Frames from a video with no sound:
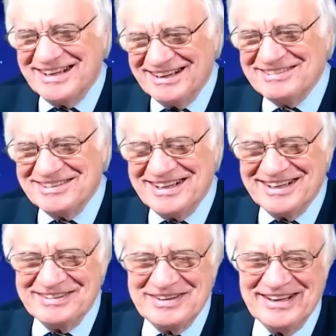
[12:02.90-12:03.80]

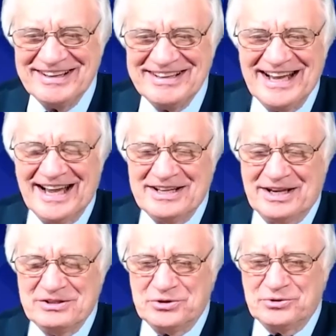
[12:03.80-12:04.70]
Yeah.
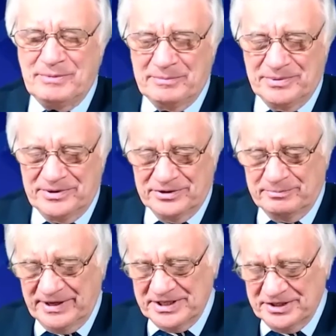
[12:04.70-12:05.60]
I do remember, though,
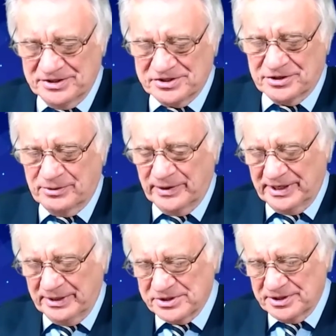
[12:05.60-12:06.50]
many years ago when
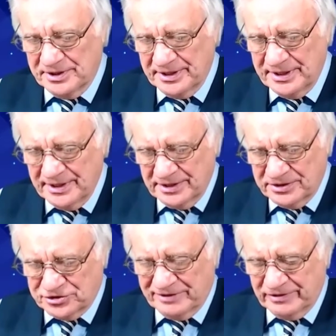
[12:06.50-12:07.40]
I was in the
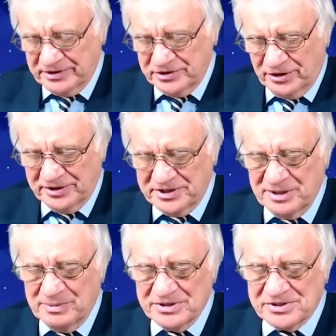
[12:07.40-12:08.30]
travel and
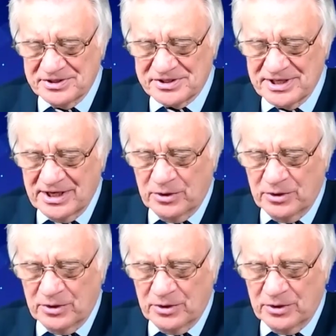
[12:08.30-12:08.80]
holiday business,